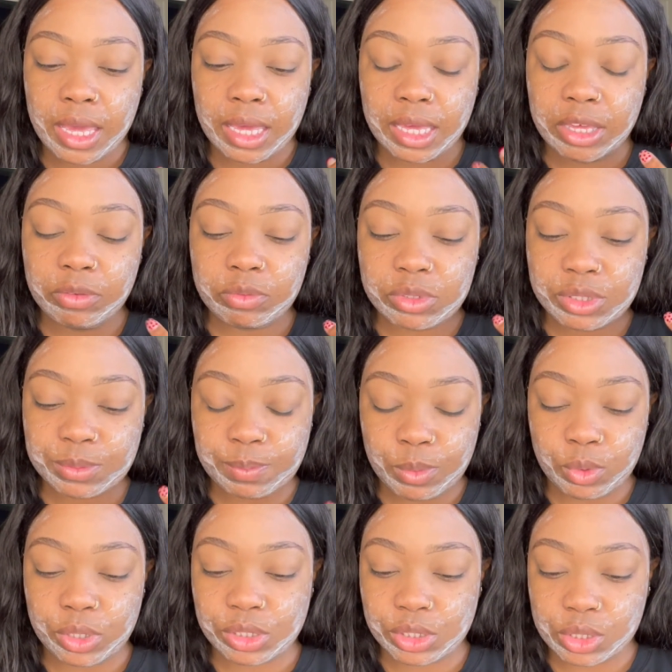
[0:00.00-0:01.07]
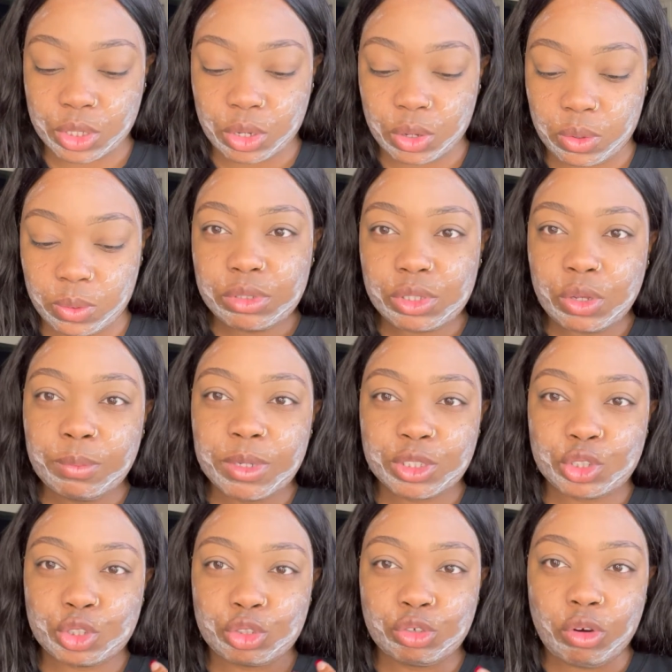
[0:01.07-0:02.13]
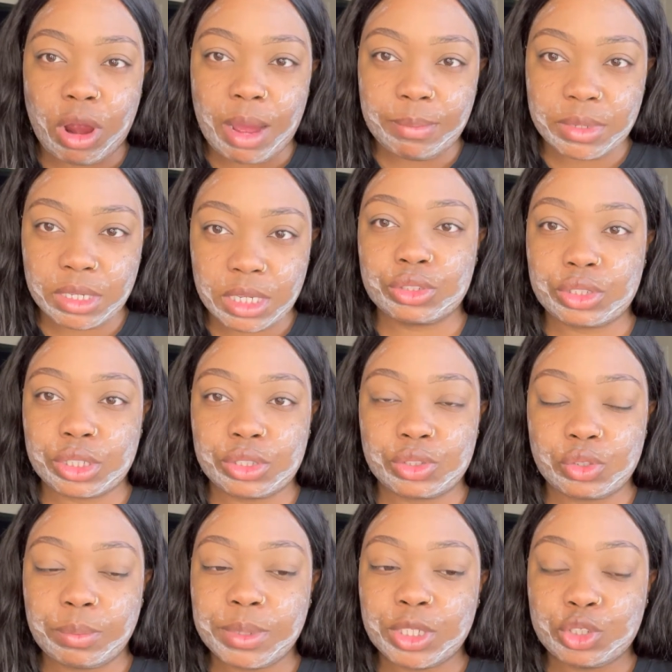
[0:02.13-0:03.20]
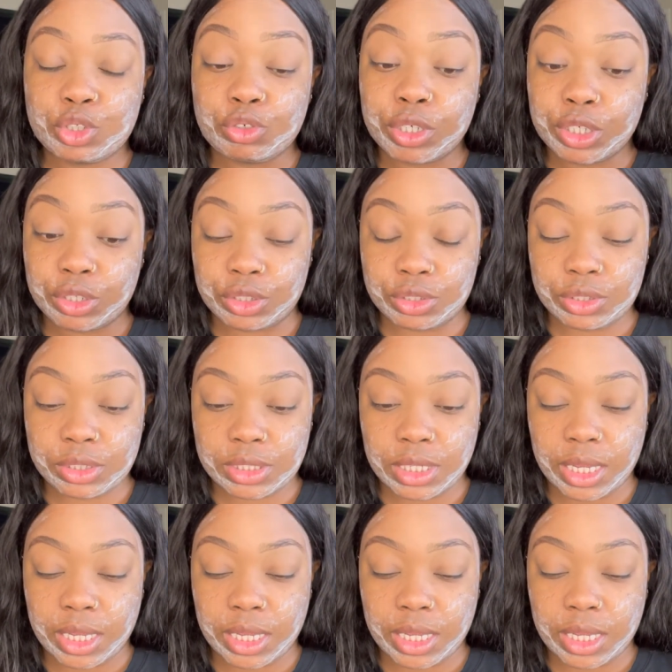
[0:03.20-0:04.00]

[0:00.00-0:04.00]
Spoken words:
it was more so much trauma and so many triggers,